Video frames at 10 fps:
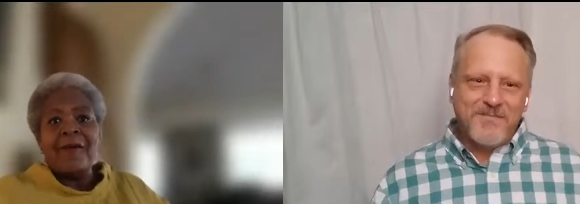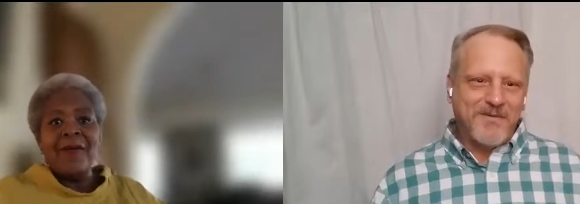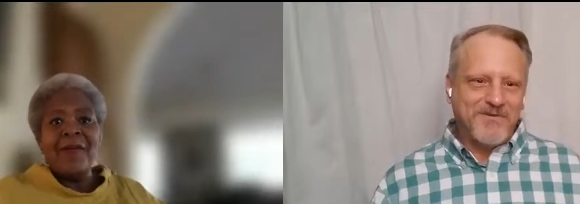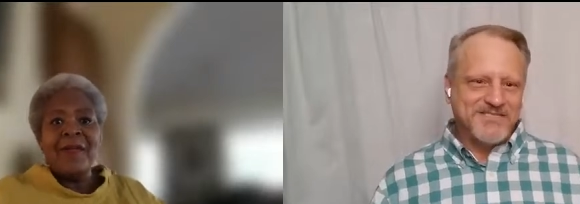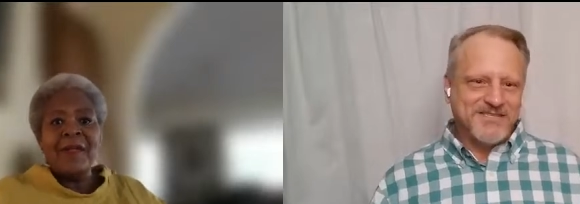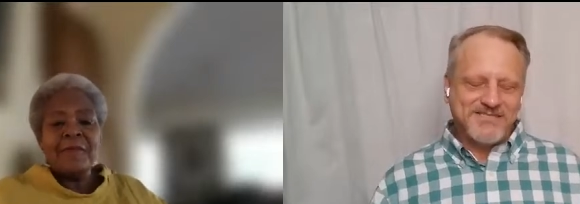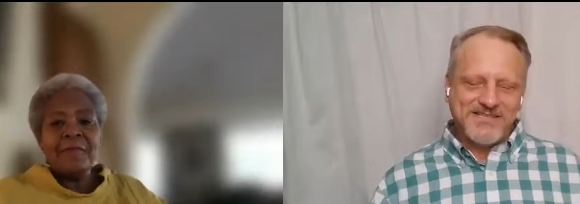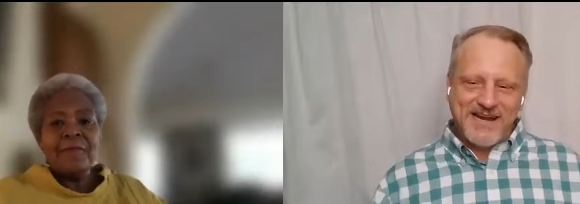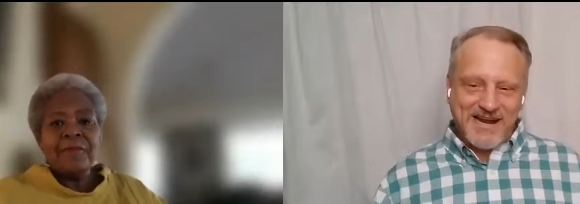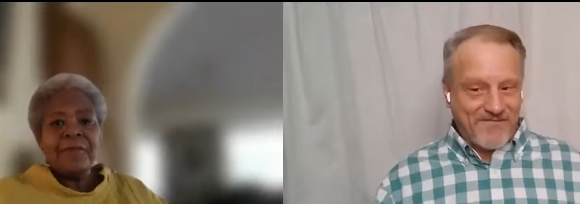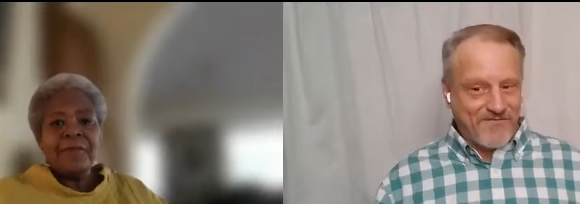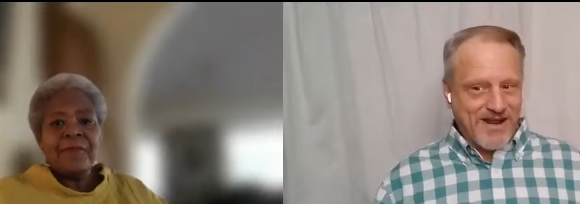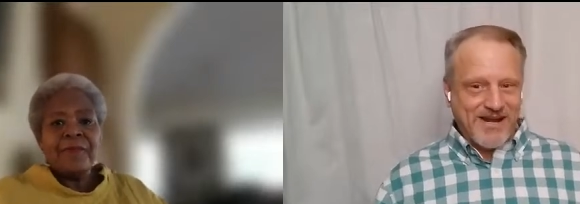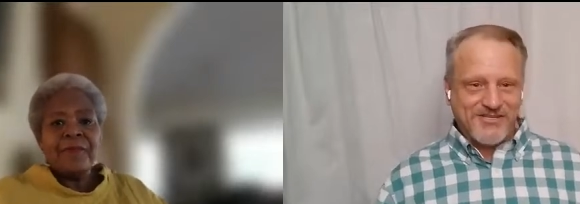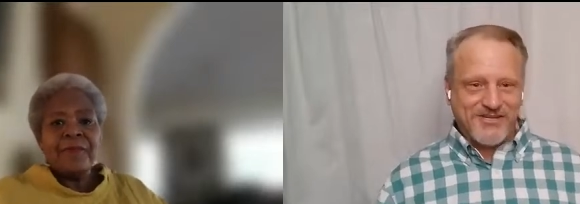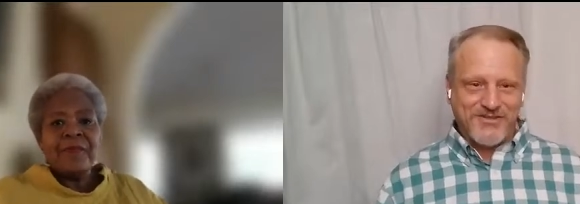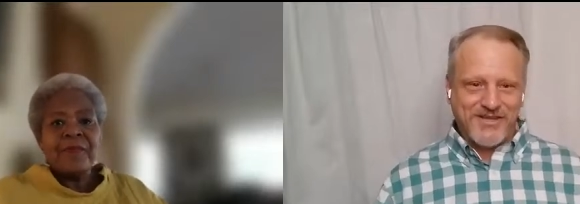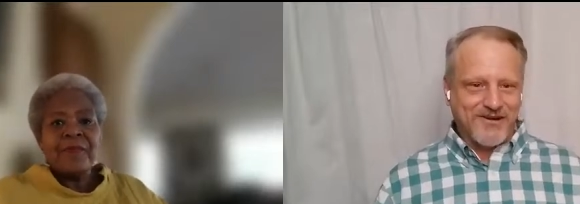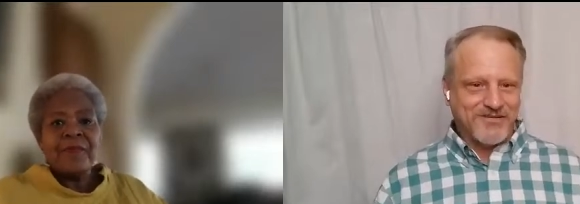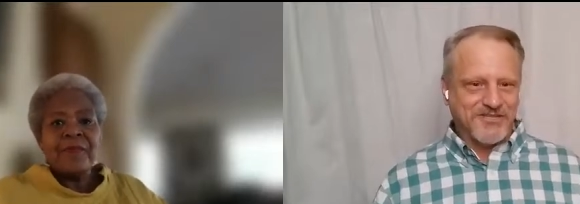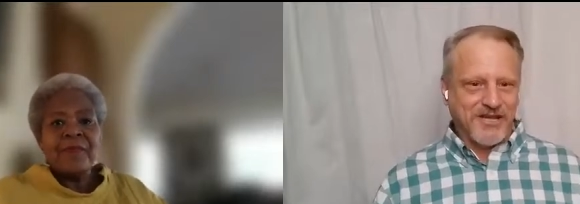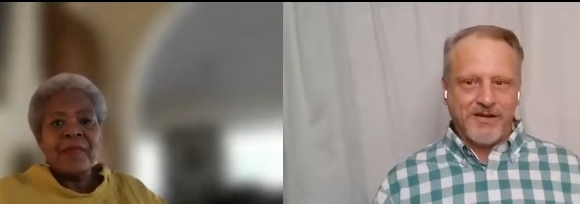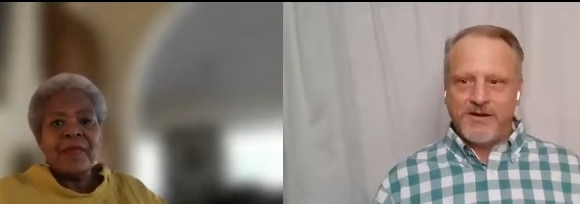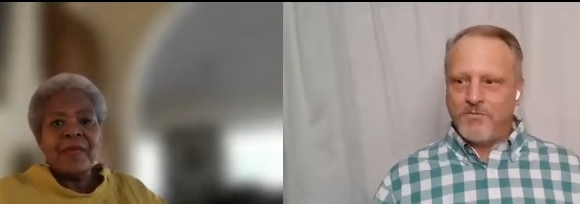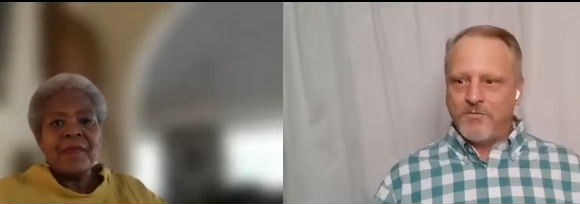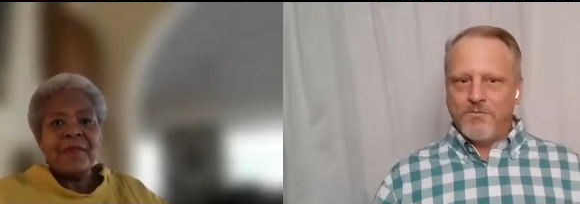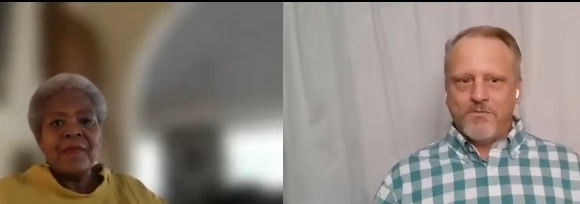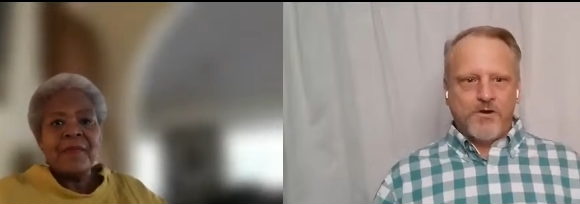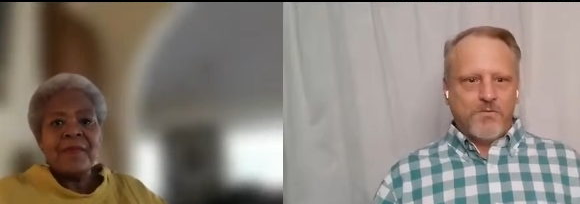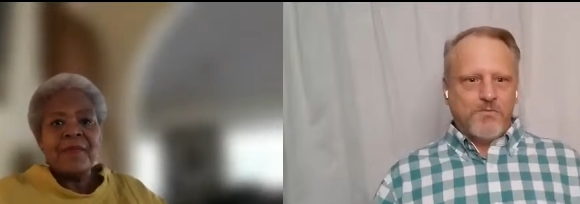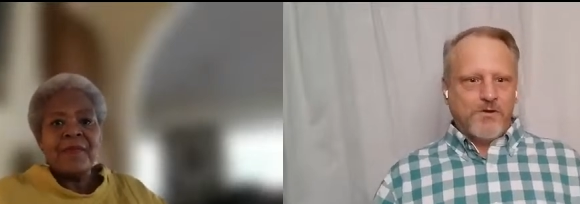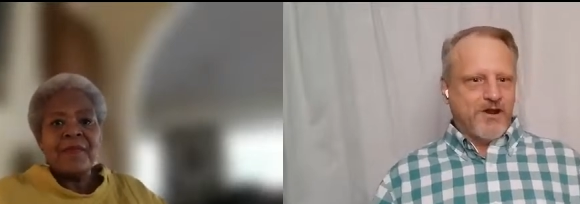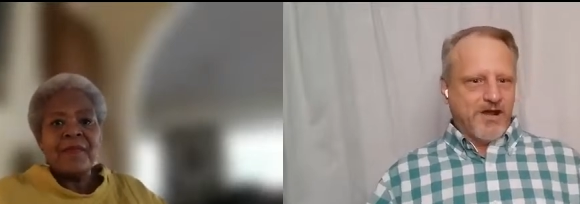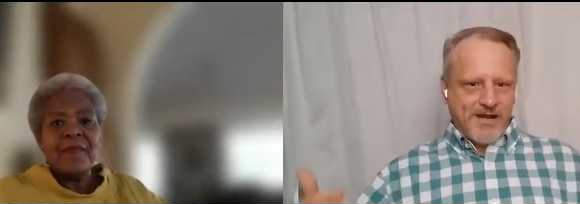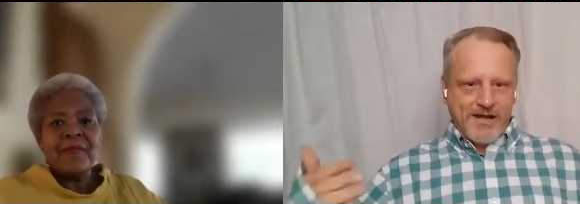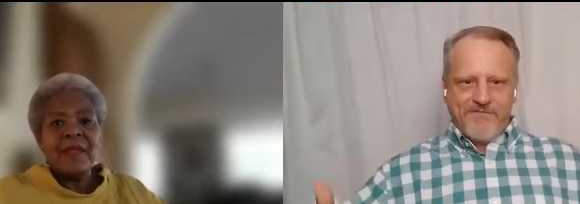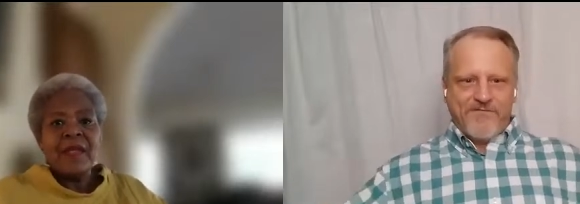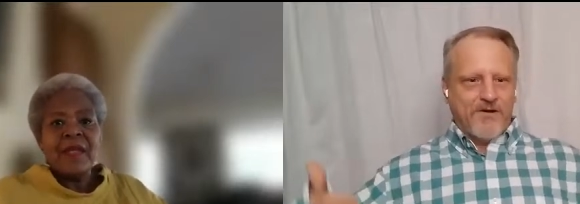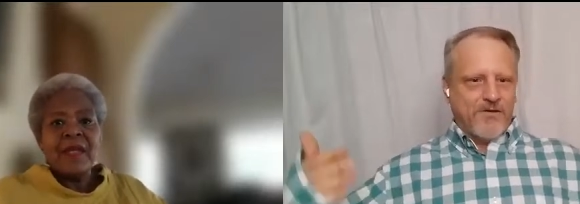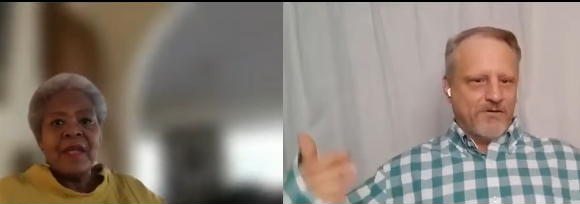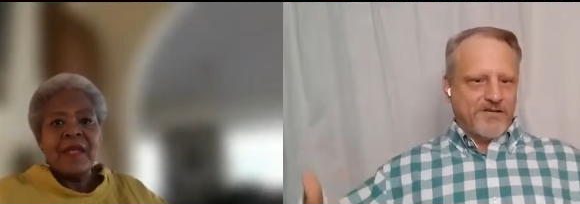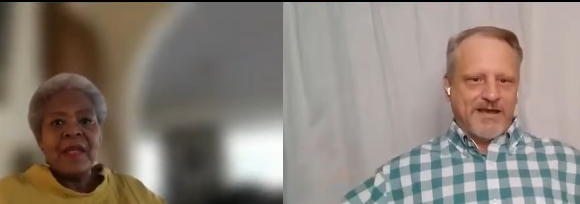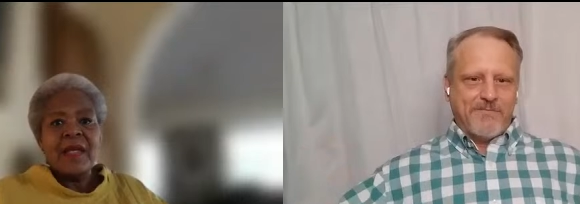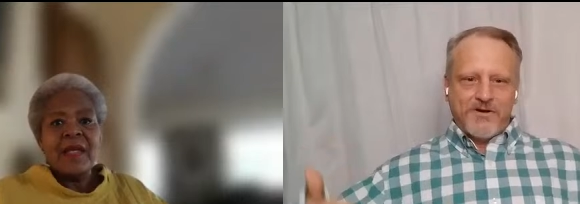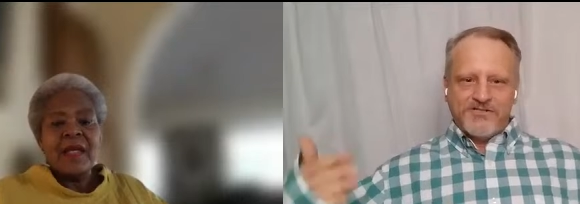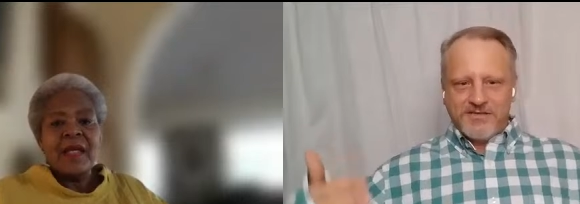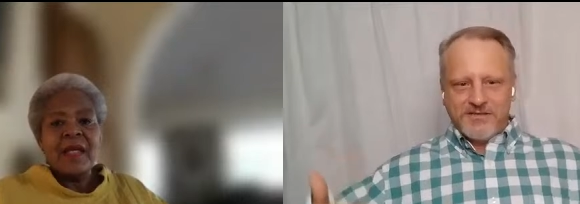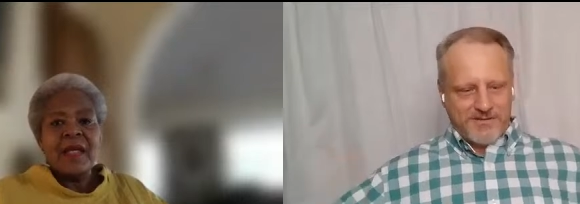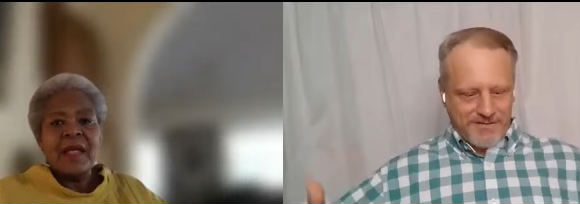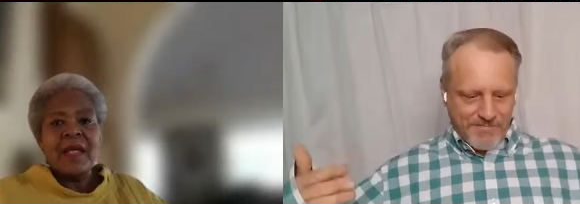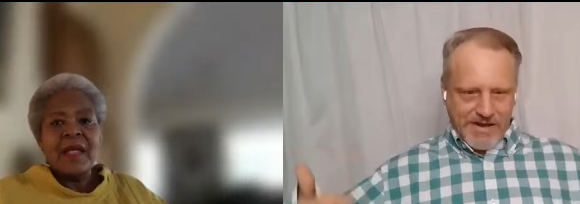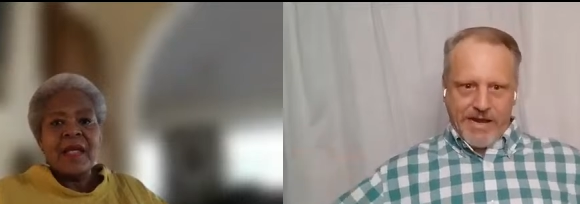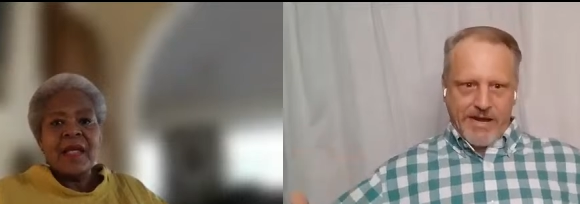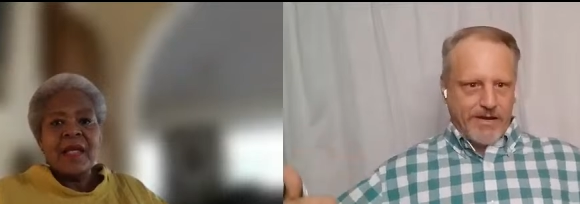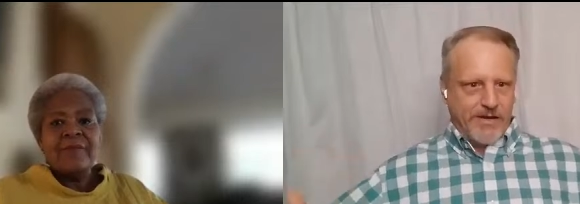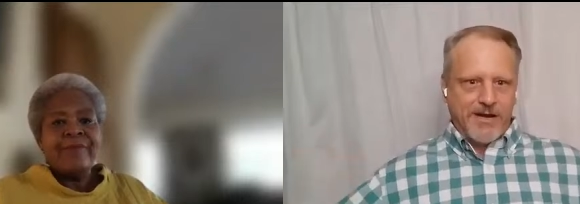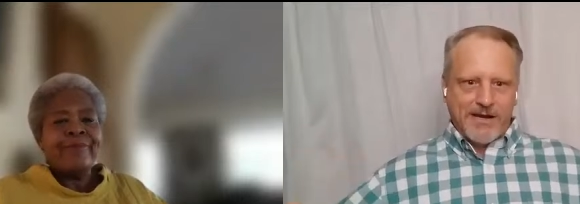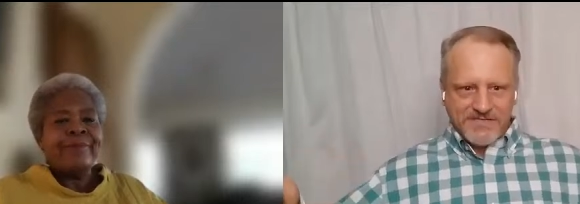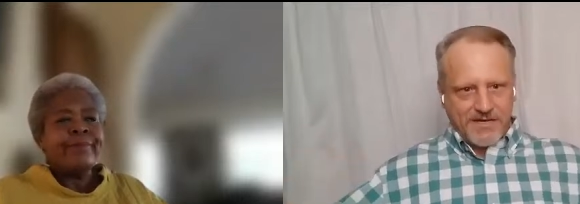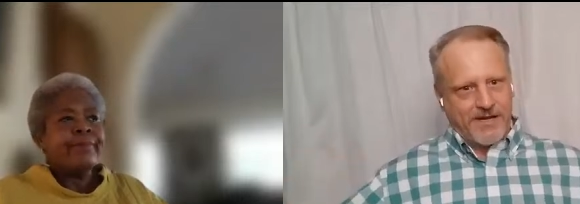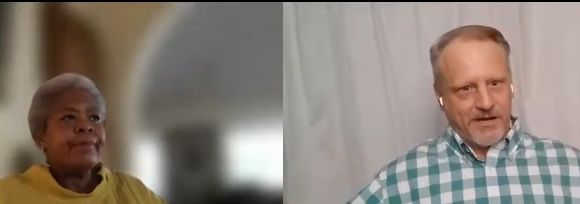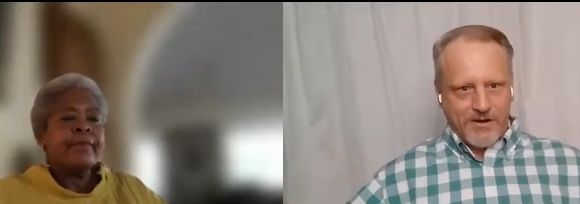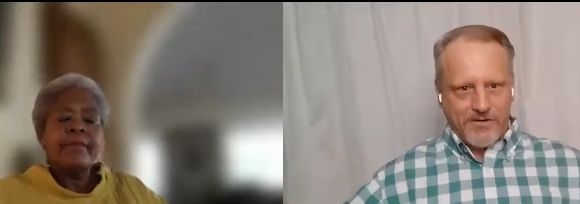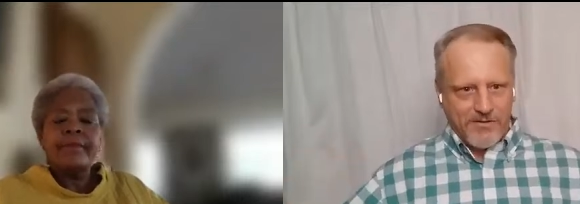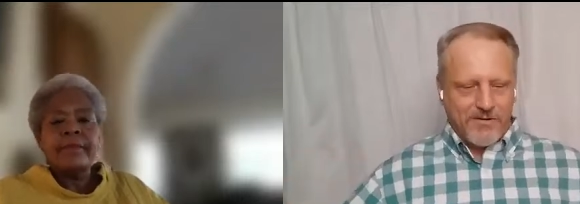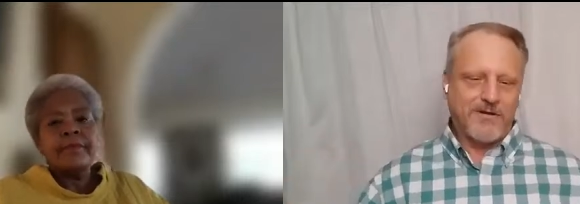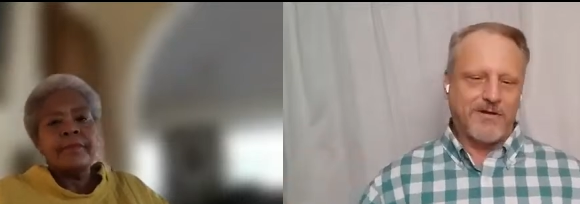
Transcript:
Speaker 1: some publicists that I've ran into that are just like, nope, nope, you're not getting any further to that person than me, and I'm saying no.